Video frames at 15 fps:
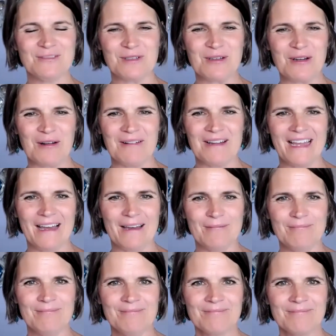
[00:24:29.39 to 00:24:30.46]
were growing up.
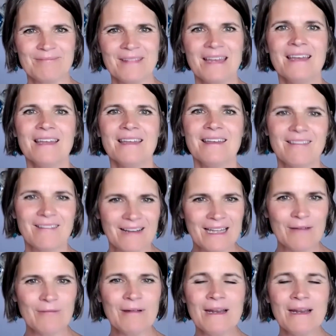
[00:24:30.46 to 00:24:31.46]
Either eat what I